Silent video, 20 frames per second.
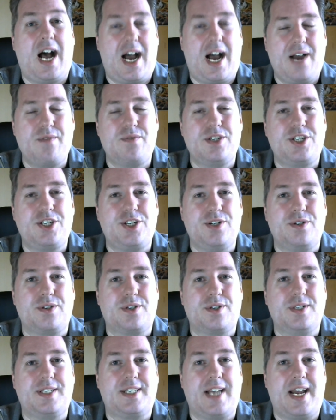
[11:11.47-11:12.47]
I wish you a
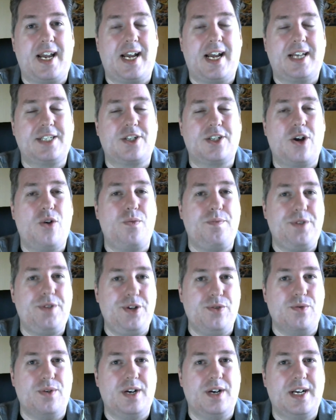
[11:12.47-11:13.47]
good day and hope
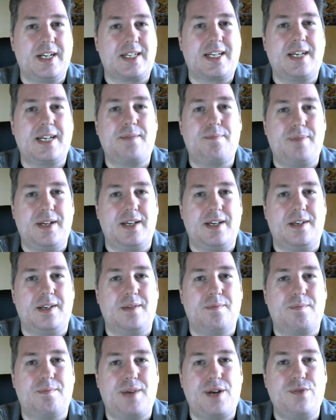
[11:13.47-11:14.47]
you get bitten
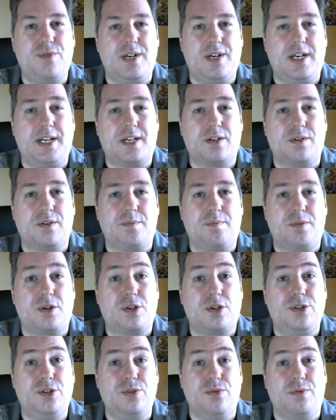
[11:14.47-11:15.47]
by a really good
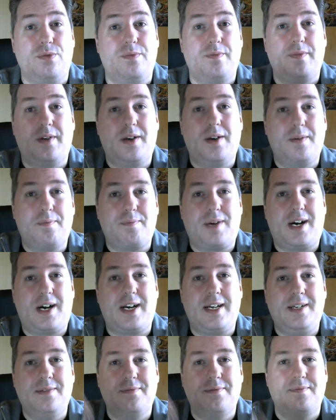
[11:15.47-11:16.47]
book too.
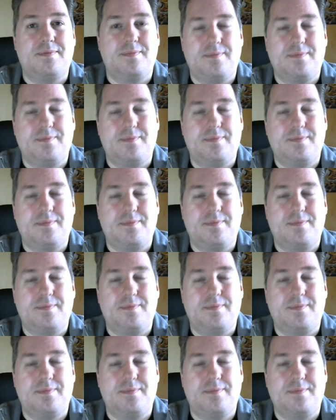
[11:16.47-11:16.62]
Bye!